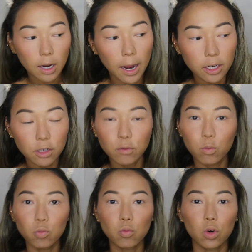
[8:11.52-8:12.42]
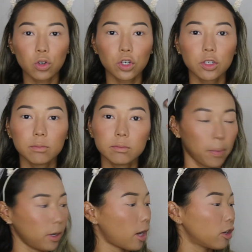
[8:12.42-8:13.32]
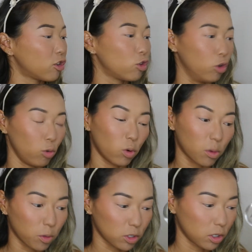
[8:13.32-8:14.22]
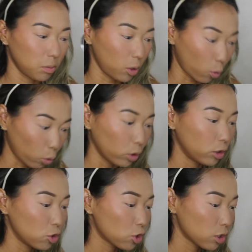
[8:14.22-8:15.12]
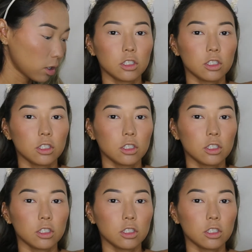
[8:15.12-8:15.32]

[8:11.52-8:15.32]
kind of warm, but not too warm where it's gonna be orange.